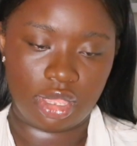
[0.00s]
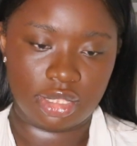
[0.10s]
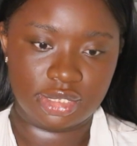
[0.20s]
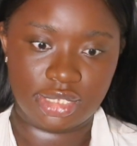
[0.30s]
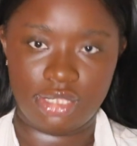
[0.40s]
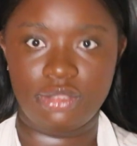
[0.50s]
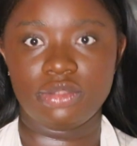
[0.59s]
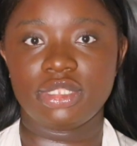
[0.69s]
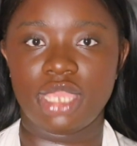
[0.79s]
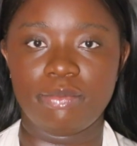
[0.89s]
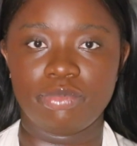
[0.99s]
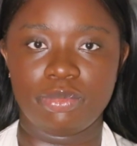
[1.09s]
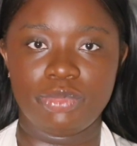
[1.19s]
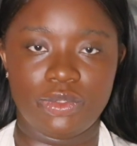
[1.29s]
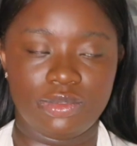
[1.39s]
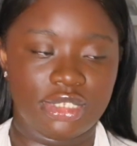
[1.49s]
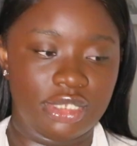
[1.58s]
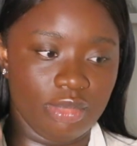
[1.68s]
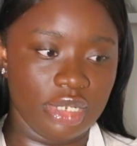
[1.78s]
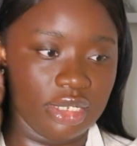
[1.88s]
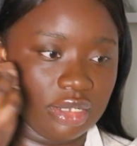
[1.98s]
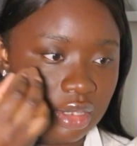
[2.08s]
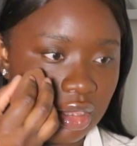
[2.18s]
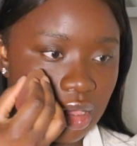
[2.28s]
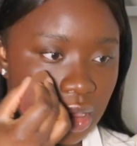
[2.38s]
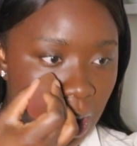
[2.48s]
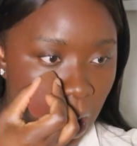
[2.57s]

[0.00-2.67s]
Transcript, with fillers: And take your damp beauty blender.